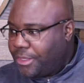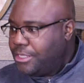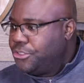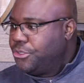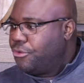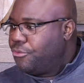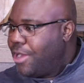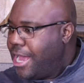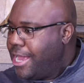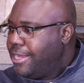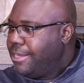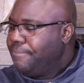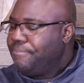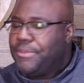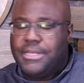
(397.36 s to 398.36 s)
So the
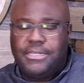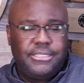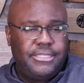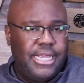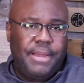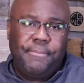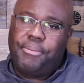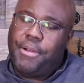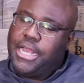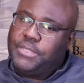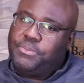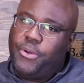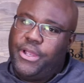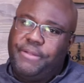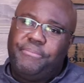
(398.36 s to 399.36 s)
rye, same price
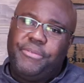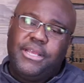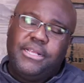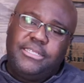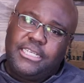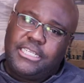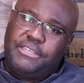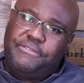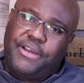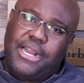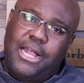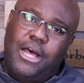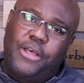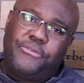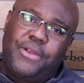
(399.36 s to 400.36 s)
point,
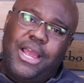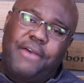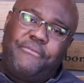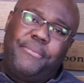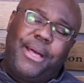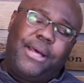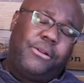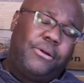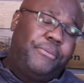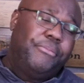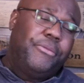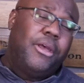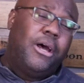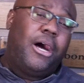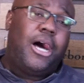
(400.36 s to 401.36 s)
$65 for half a bottle,
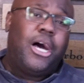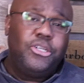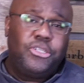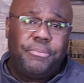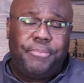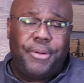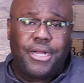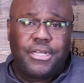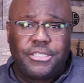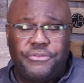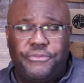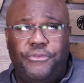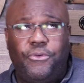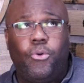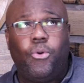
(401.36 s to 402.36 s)
$100
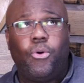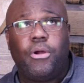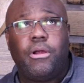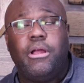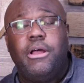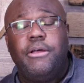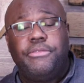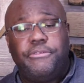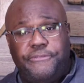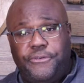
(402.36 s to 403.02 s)
for the